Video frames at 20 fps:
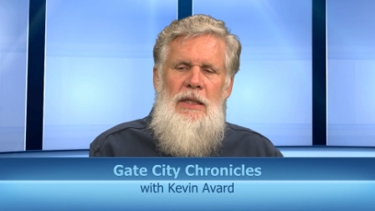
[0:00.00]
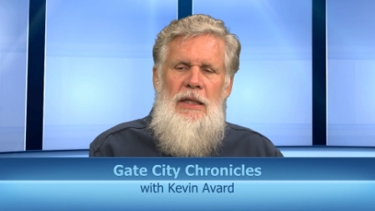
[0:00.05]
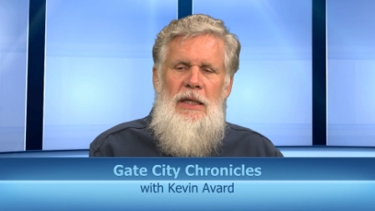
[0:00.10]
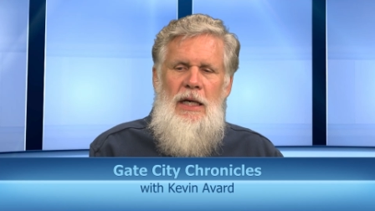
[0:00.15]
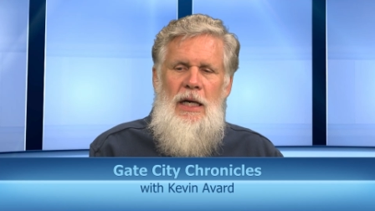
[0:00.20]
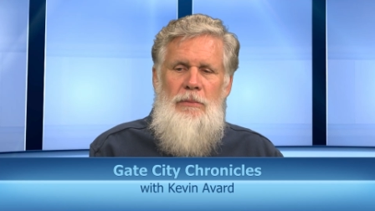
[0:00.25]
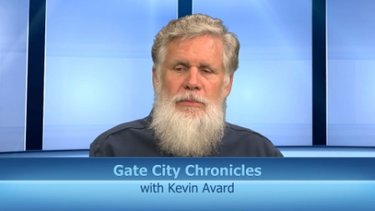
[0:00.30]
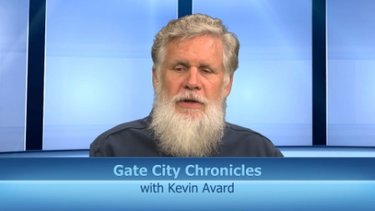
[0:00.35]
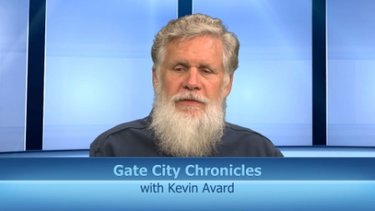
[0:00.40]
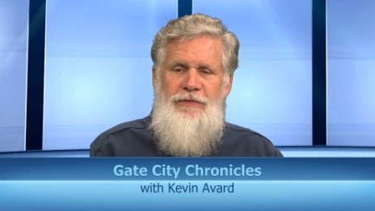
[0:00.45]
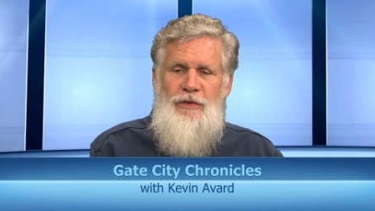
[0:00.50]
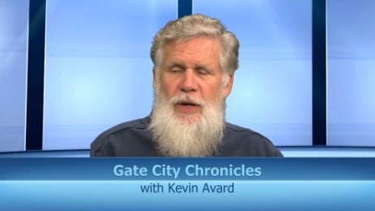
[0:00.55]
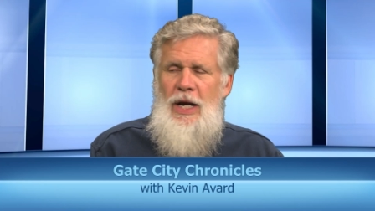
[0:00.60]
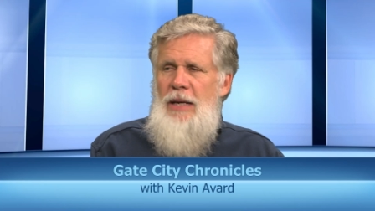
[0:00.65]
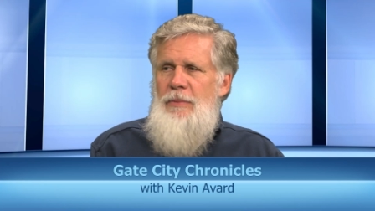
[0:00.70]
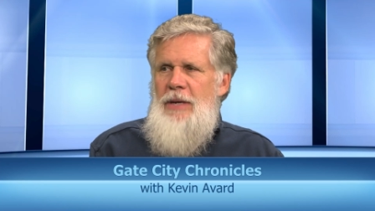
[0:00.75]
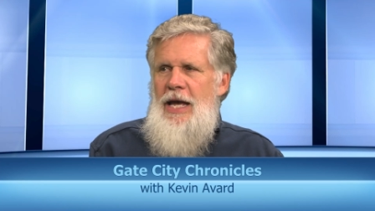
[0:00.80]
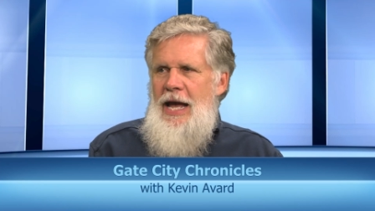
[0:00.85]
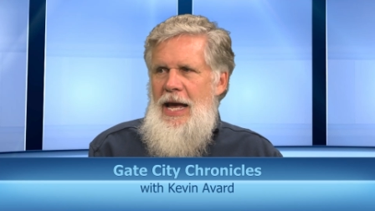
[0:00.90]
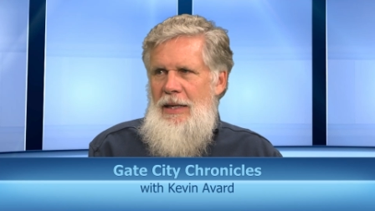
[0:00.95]
The
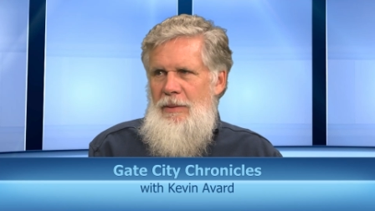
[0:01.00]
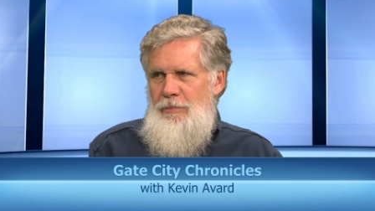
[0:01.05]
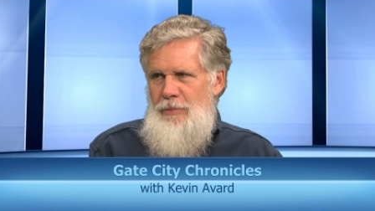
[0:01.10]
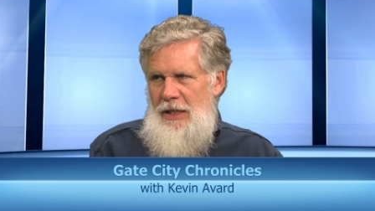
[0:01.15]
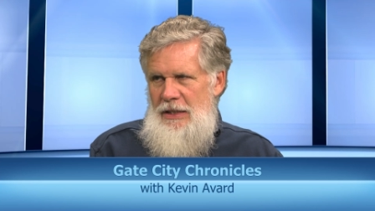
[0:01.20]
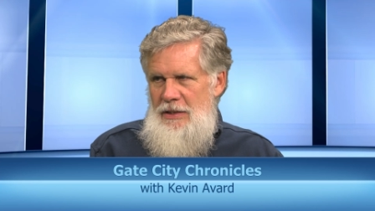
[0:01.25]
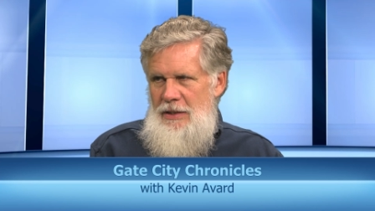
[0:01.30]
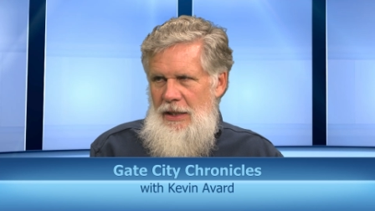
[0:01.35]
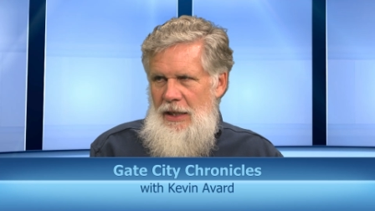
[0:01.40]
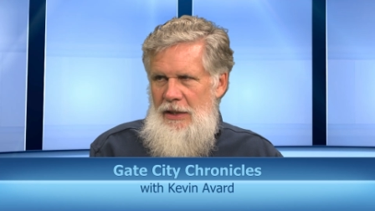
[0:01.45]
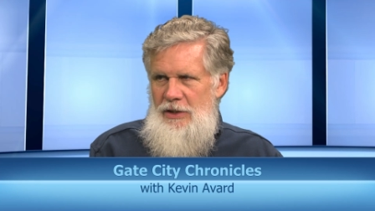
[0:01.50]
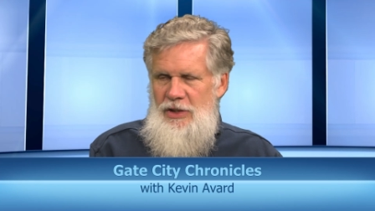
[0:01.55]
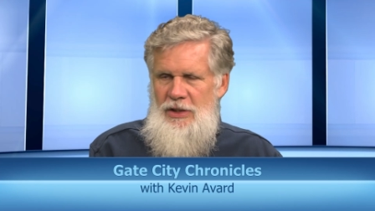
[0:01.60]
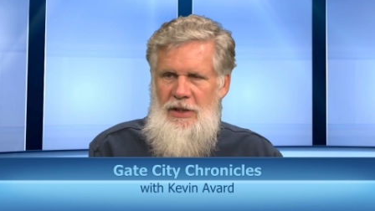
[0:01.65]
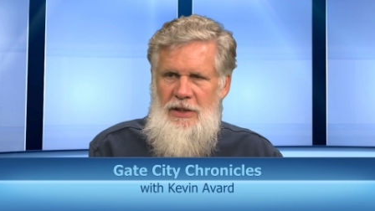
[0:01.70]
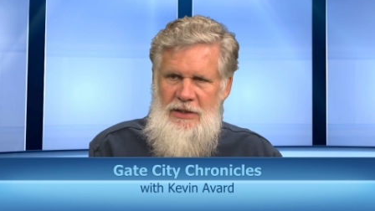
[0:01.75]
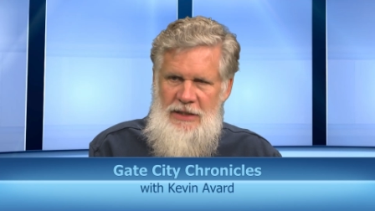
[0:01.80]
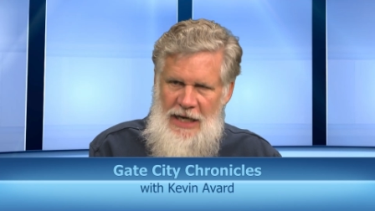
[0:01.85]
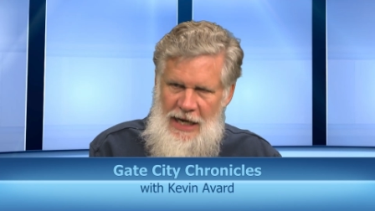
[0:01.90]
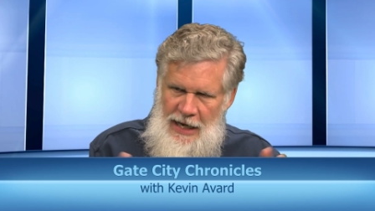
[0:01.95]
frame hadn't been
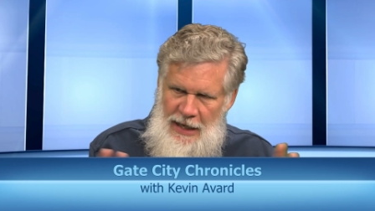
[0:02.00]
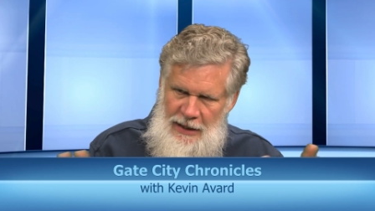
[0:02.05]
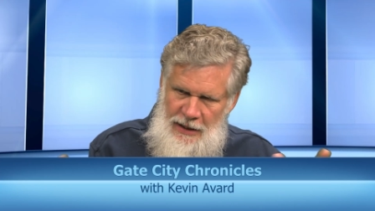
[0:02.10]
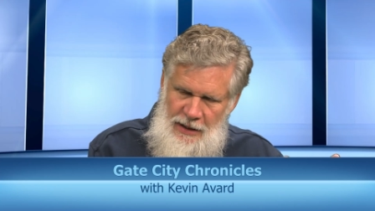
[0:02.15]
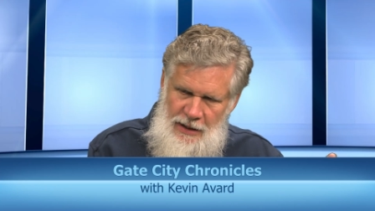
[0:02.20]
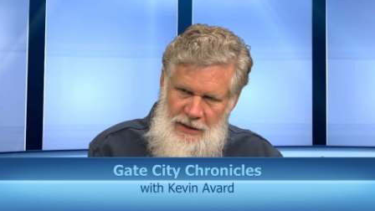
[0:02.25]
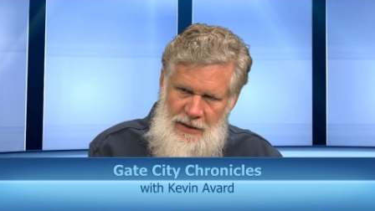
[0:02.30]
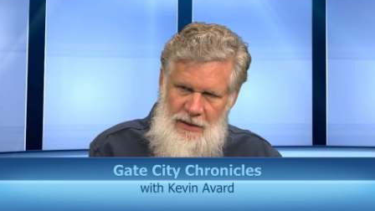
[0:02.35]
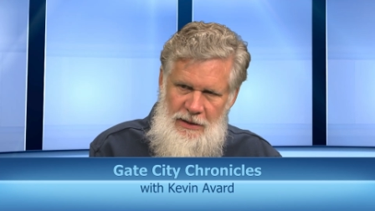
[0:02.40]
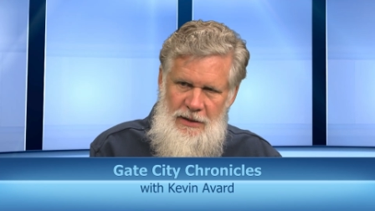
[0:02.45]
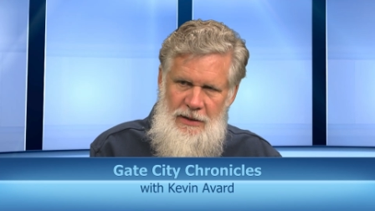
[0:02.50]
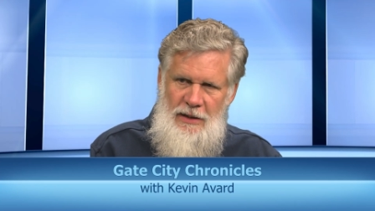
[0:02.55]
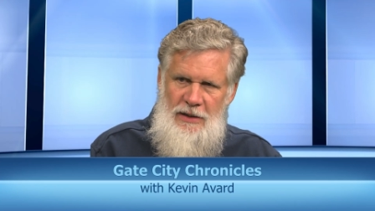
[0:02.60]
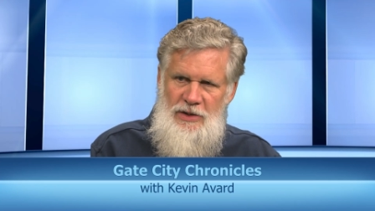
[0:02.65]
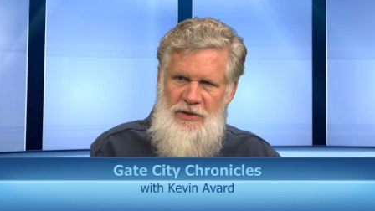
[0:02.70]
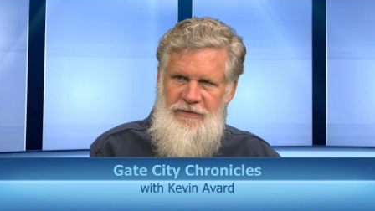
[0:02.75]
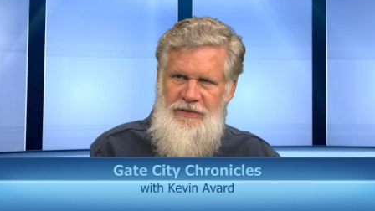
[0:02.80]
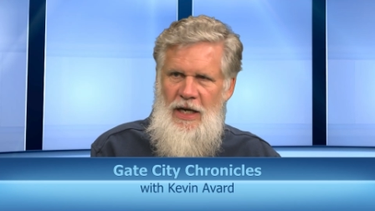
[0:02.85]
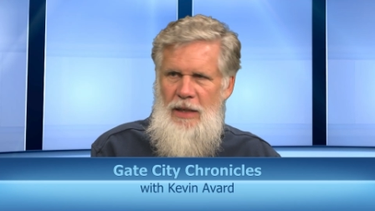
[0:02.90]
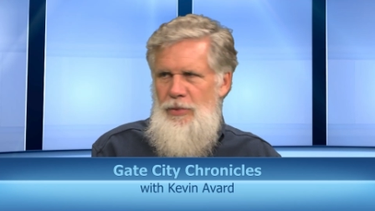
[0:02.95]
touched. The tank,
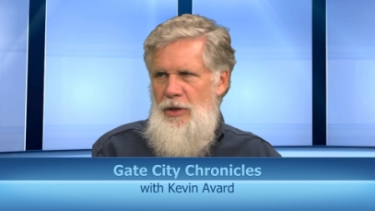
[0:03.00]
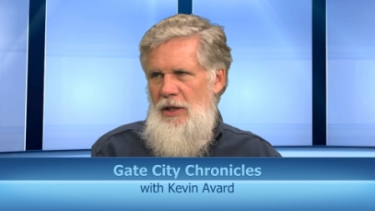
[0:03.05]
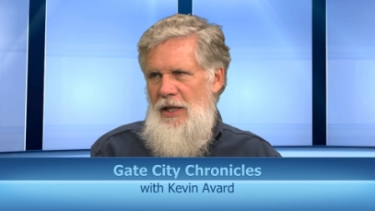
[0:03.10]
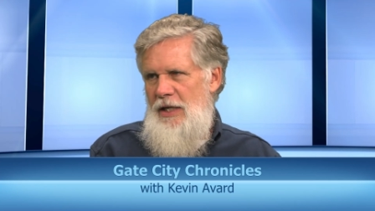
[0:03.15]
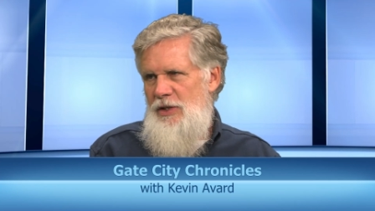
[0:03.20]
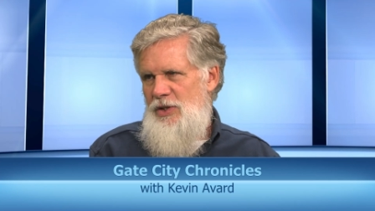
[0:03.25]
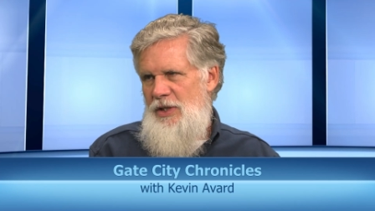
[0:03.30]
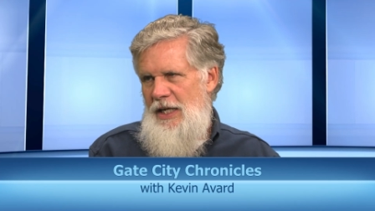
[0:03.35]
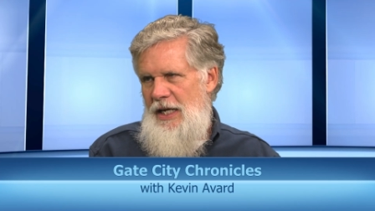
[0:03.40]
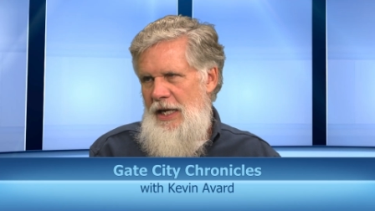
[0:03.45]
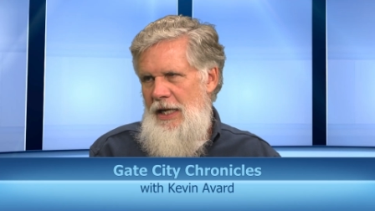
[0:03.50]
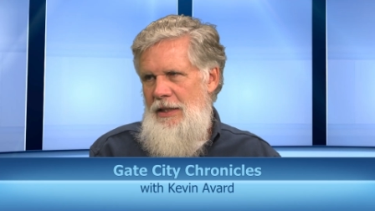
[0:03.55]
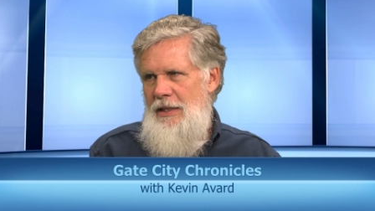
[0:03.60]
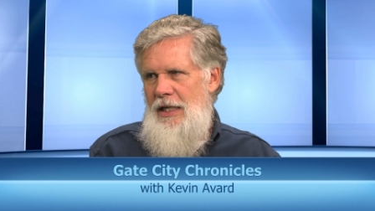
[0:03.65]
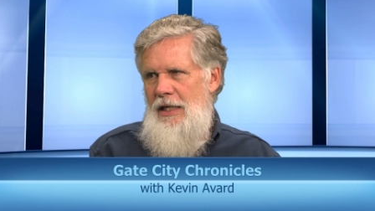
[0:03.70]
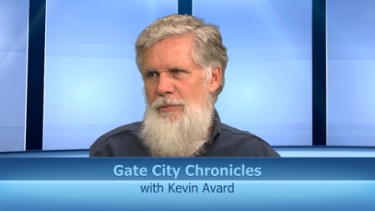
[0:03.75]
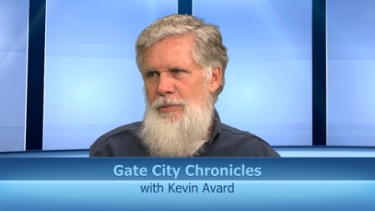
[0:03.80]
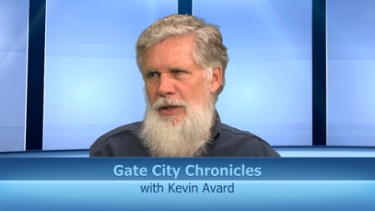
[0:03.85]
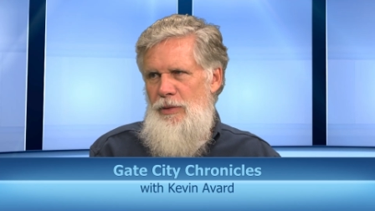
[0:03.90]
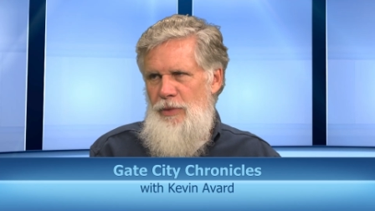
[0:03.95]
that's a fiberglass tank
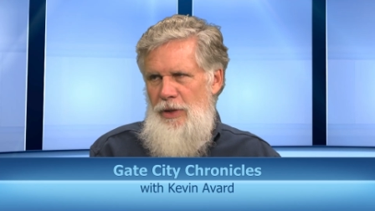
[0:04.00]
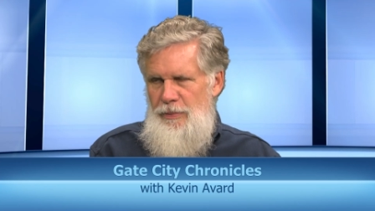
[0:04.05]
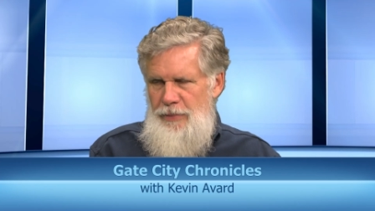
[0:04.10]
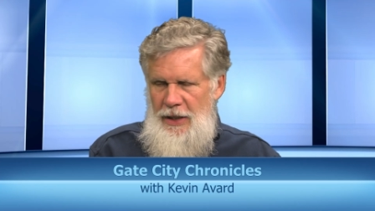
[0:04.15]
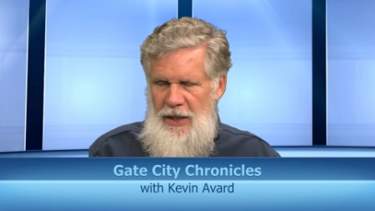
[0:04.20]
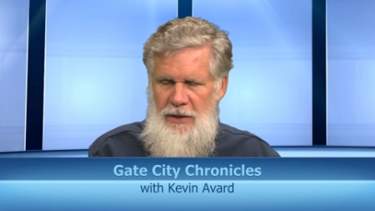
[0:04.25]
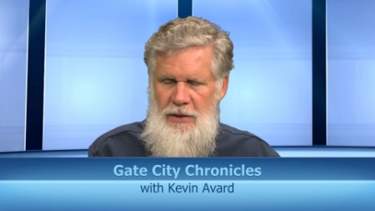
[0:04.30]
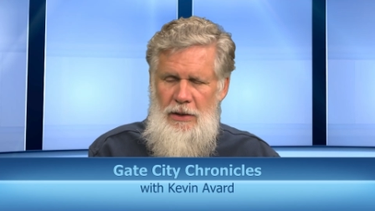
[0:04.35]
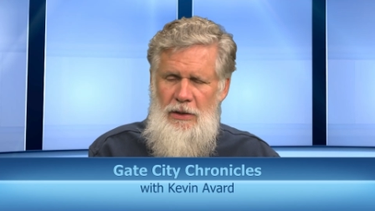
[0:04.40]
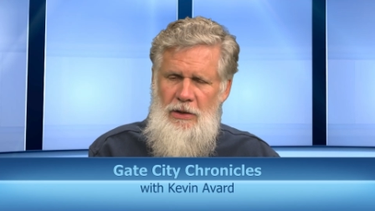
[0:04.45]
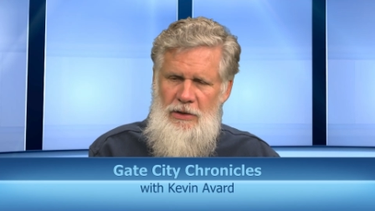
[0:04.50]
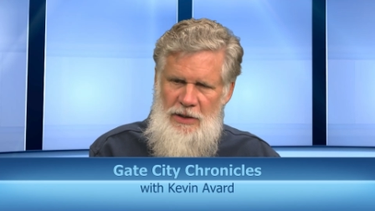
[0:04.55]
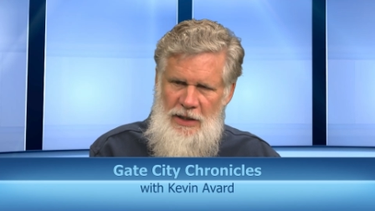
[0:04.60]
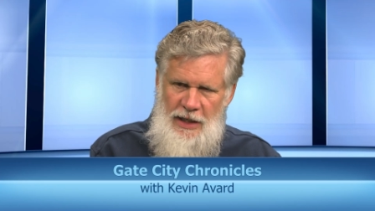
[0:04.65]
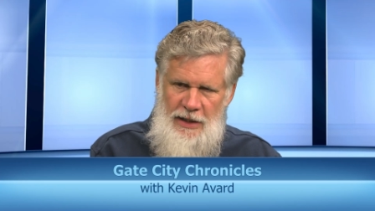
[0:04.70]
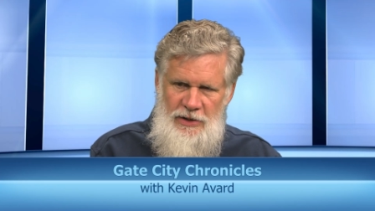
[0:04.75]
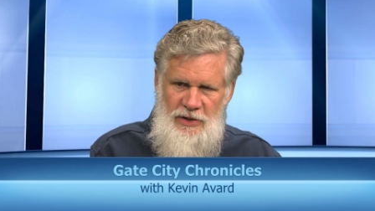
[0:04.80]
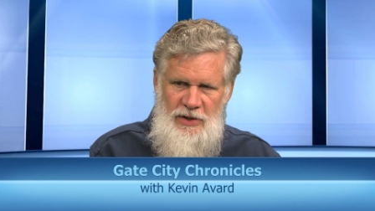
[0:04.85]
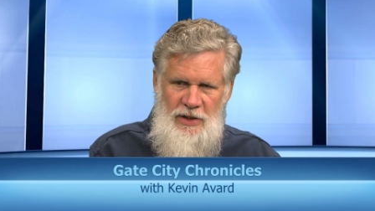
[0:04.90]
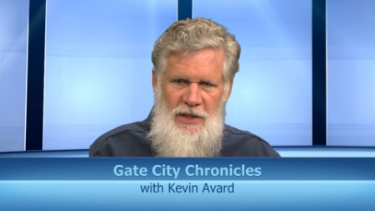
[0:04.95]
that had been repainted. It looked
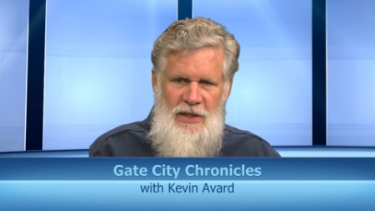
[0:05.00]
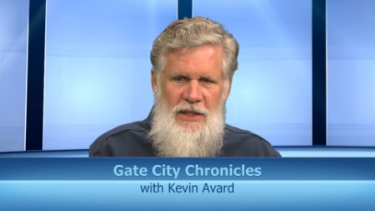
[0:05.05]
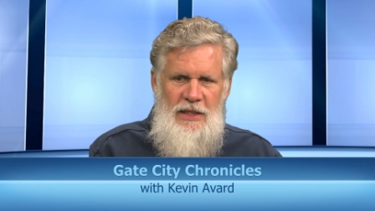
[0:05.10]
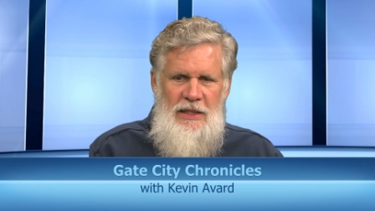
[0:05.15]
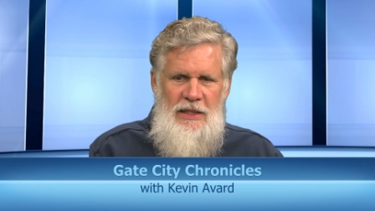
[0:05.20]
nice.